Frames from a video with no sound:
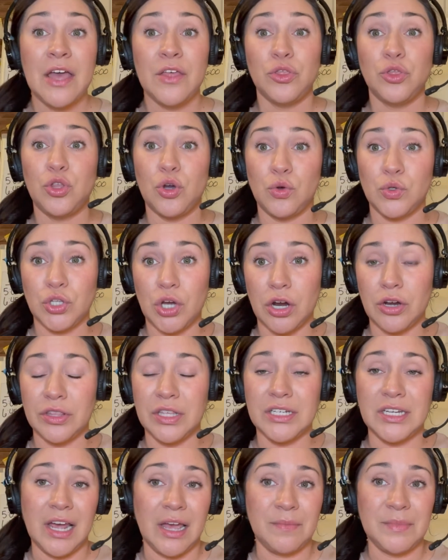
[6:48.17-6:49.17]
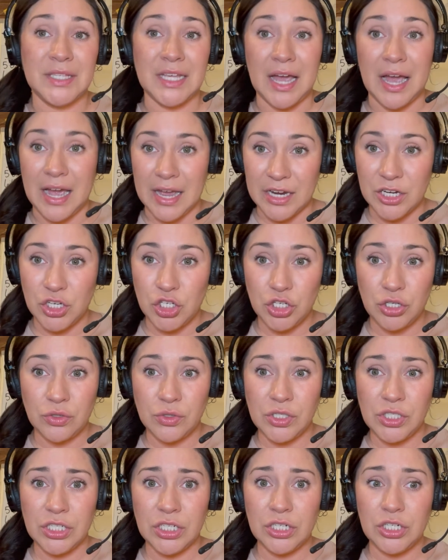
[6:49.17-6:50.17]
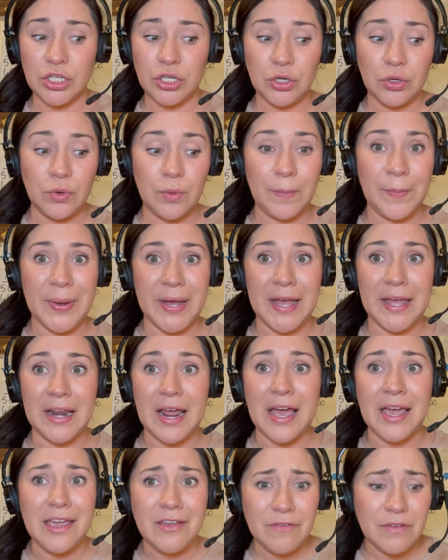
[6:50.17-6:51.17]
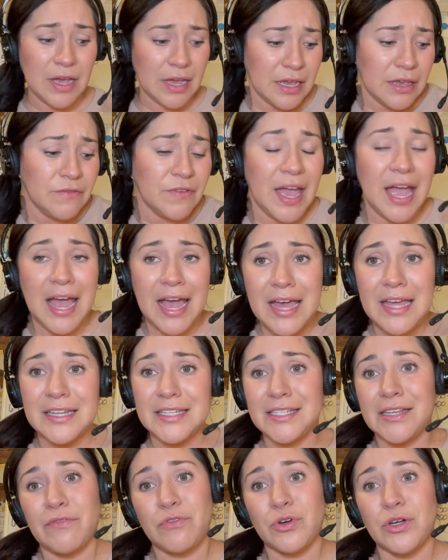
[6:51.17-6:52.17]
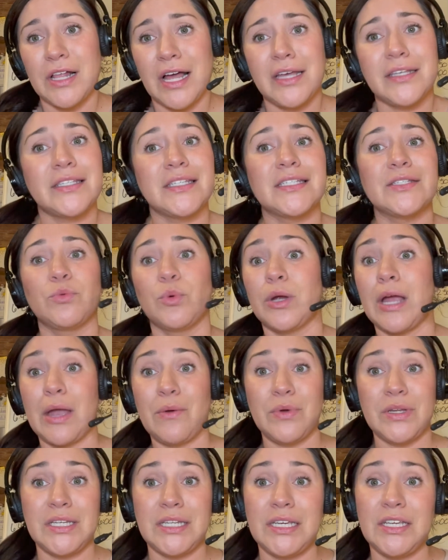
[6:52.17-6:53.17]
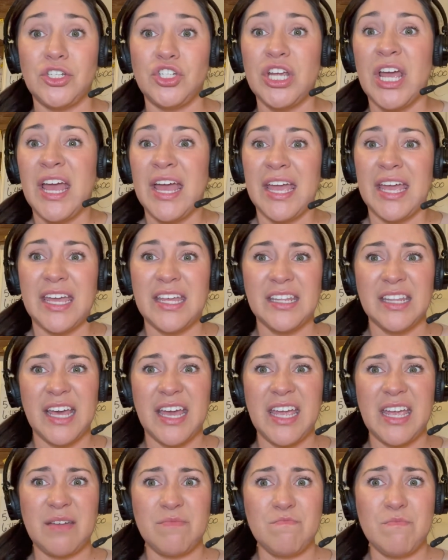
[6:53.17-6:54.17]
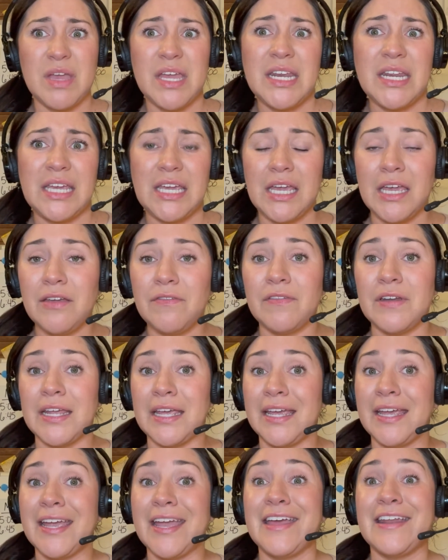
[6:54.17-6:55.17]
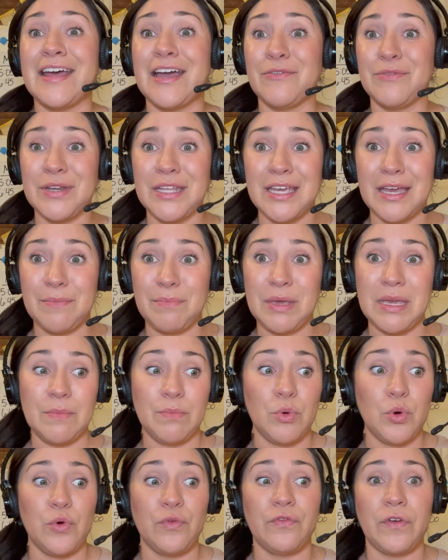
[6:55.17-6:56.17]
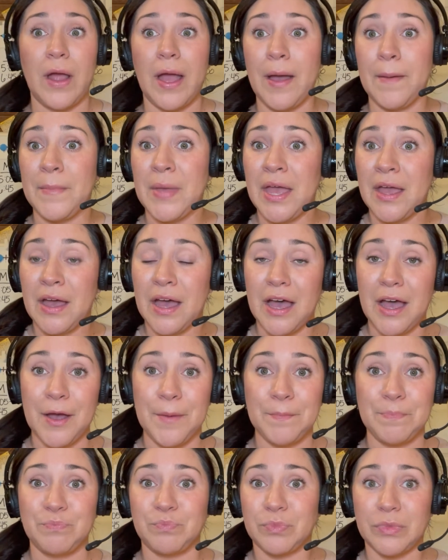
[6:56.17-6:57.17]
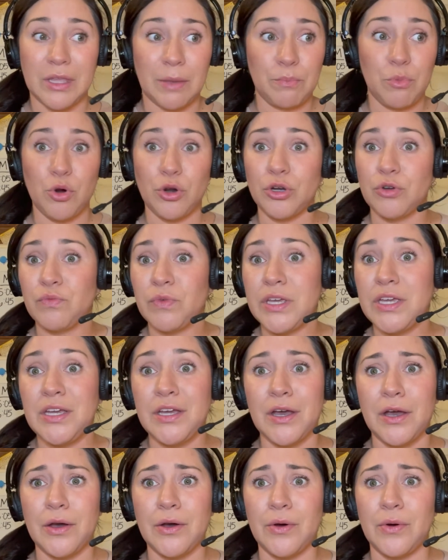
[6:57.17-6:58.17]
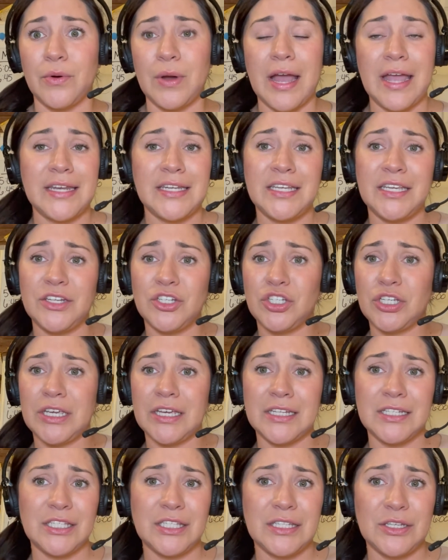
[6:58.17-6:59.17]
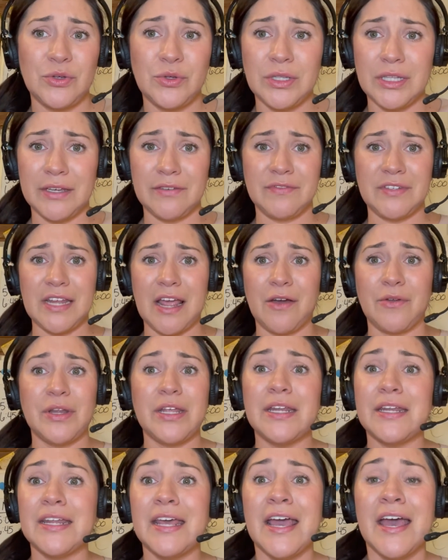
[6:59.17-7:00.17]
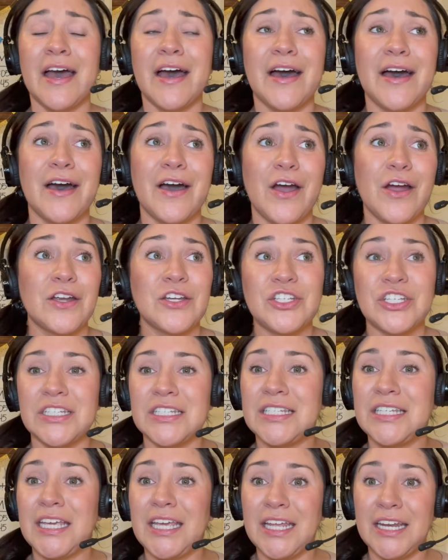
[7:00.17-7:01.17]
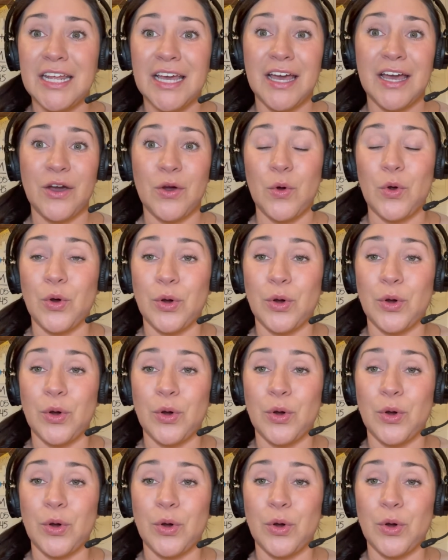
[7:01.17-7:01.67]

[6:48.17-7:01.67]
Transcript: Those are the times that I choose to do, but I've had several classes where I would teach in like mid-evening, and I would get people from Puerto Rico. I teach kids who live down in Argentina or